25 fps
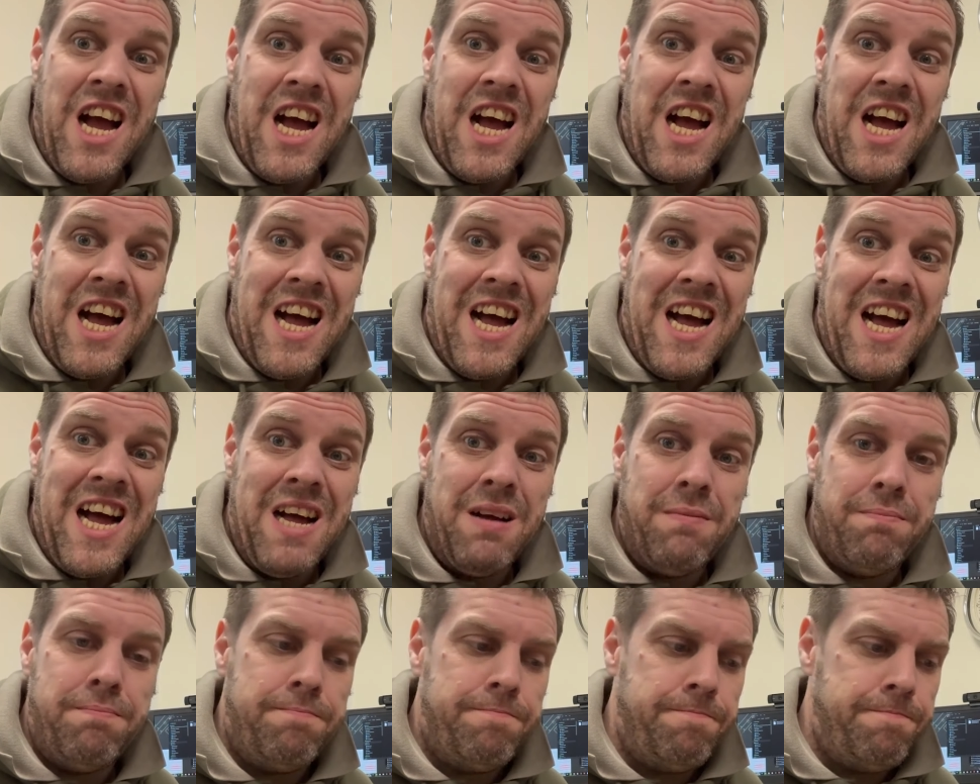
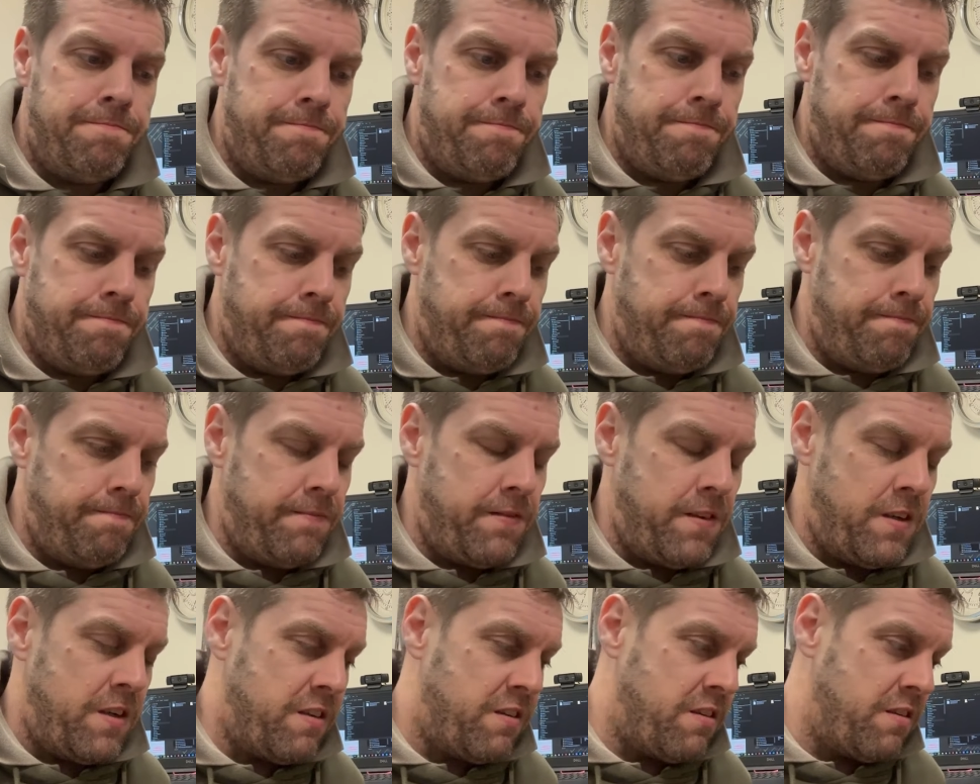I'll
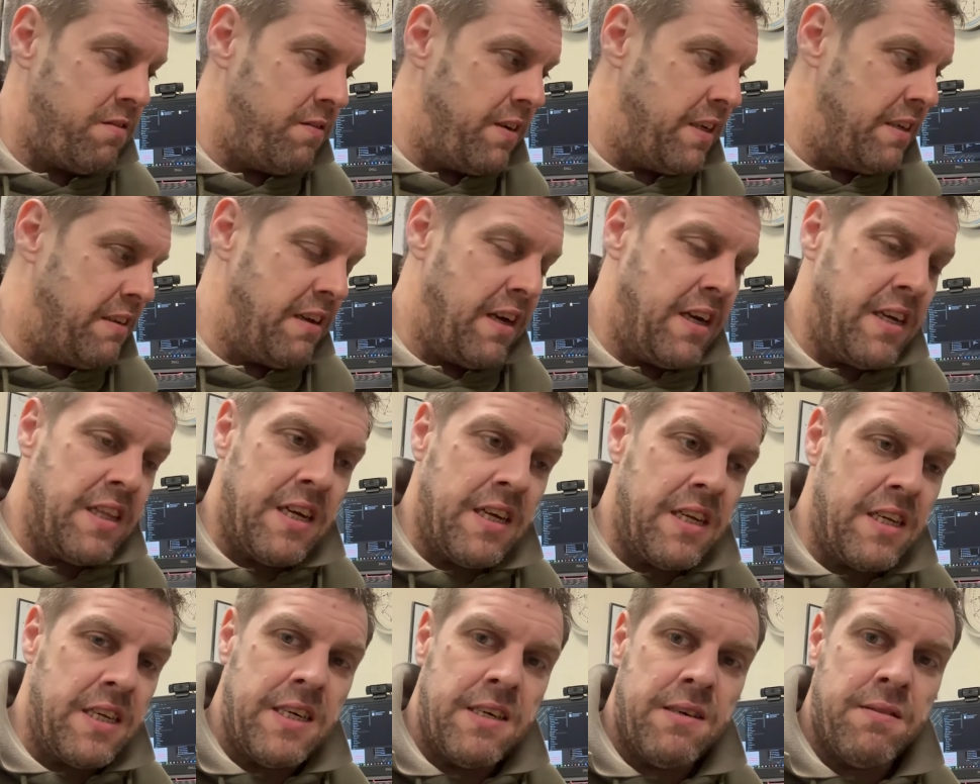have to retake
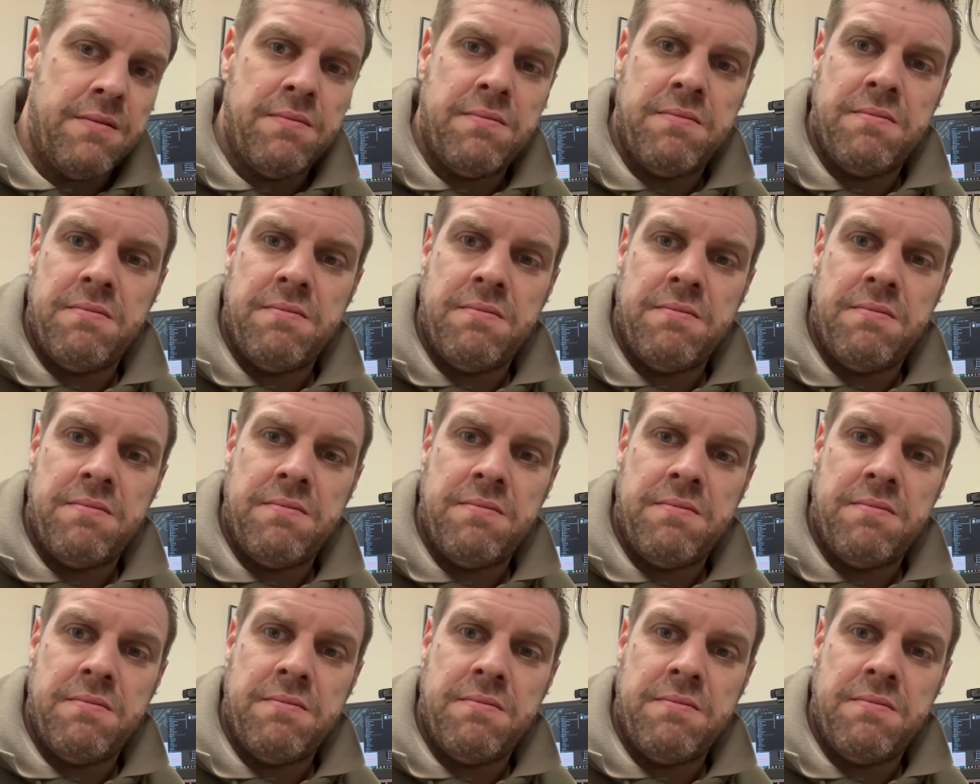that now.